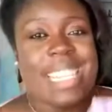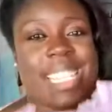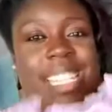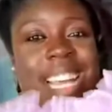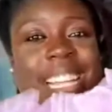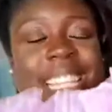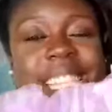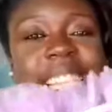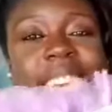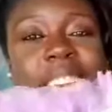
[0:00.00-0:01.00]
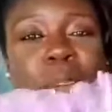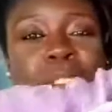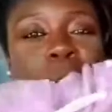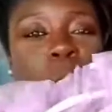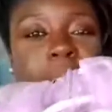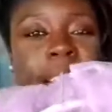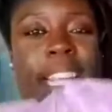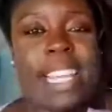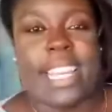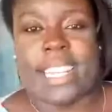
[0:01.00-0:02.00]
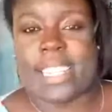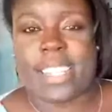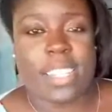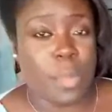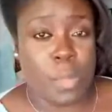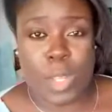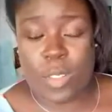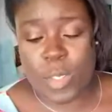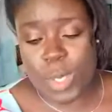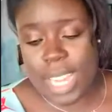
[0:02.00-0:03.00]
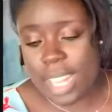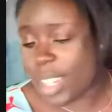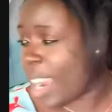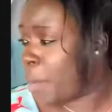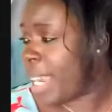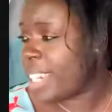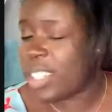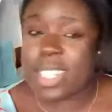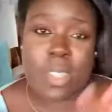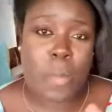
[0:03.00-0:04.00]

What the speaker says: this is like the scheme of her wedding, and it's going to be beautiful. The color combination is